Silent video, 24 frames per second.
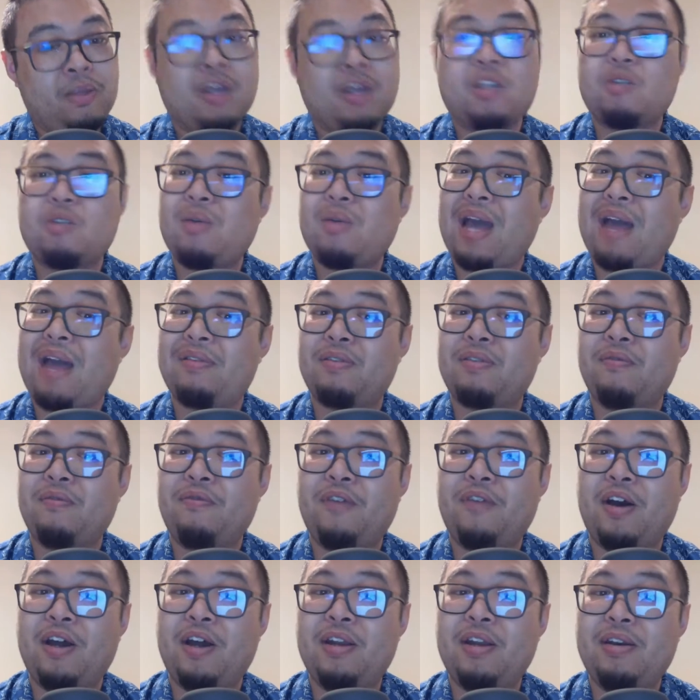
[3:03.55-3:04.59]
So have some
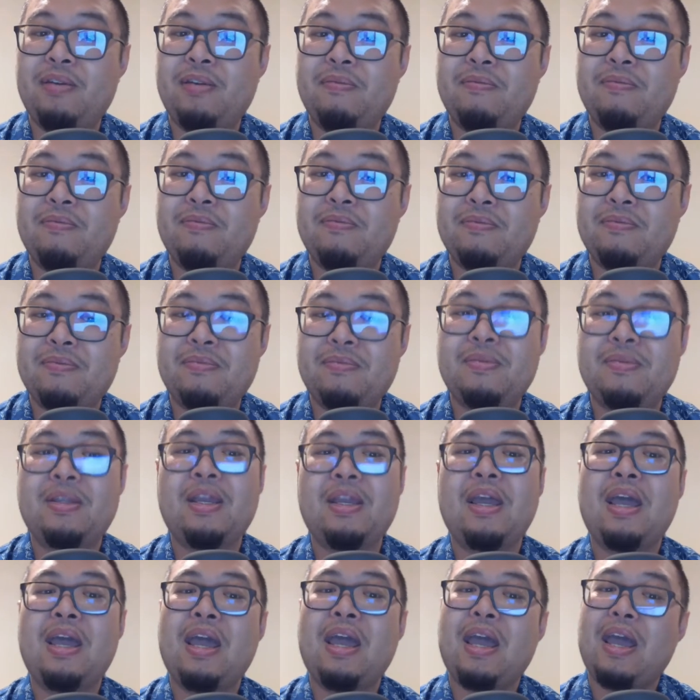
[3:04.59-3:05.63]
fun
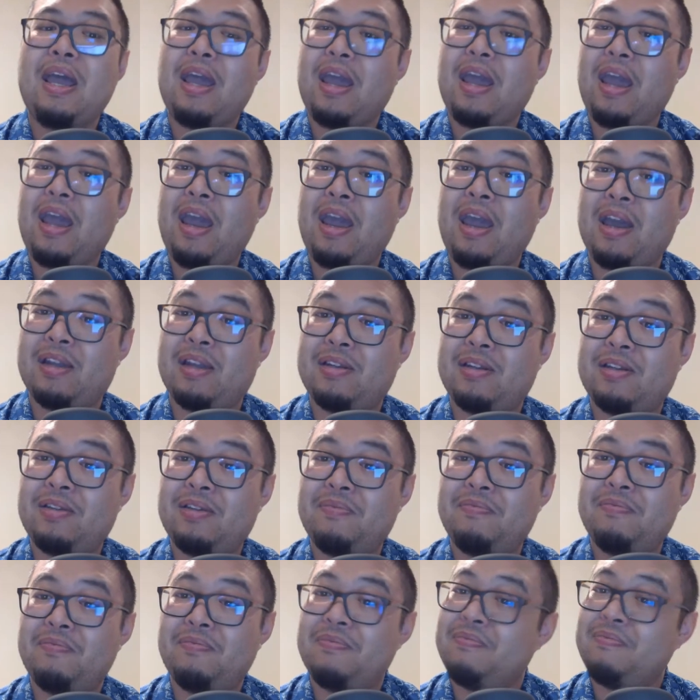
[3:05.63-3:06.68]
and
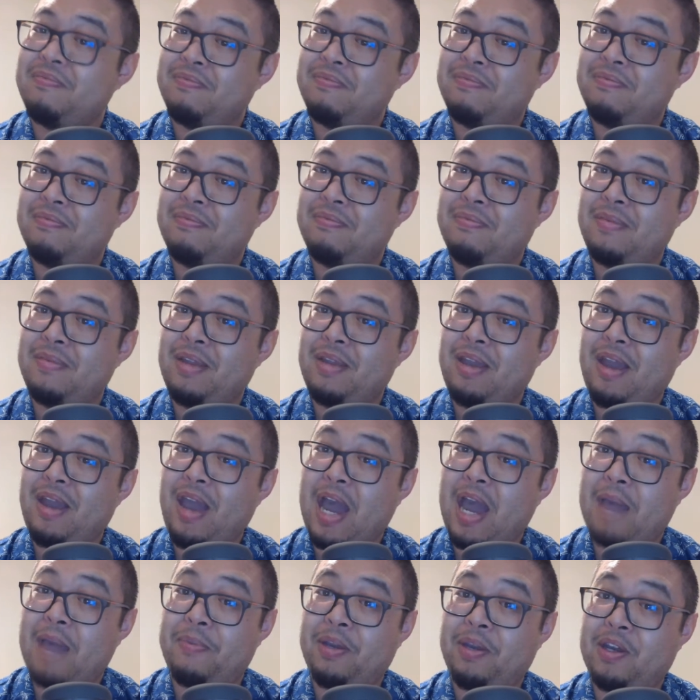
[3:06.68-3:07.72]

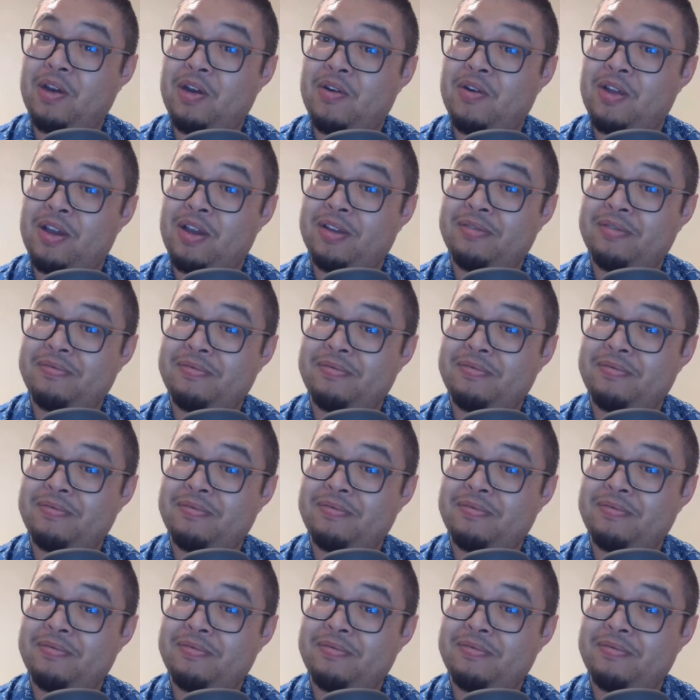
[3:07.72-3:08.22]
happy coding.